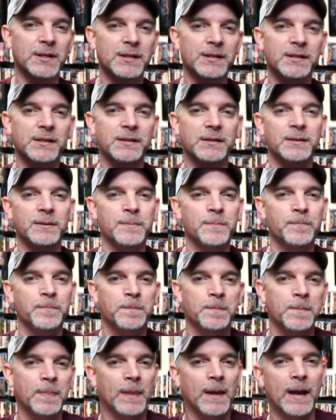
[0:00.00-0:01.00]
season,
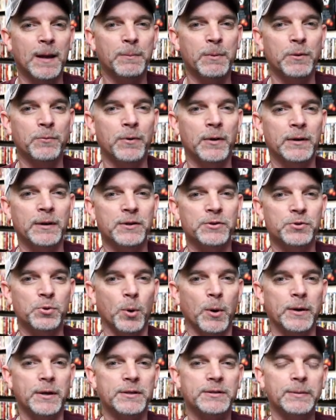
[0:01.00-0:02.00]
and we really
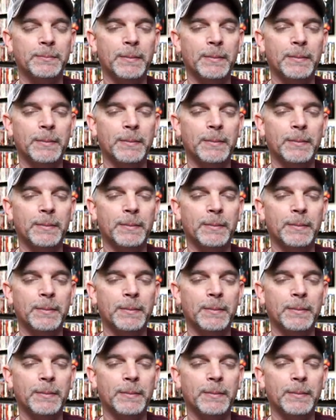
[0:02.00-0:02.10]
enjoyed it.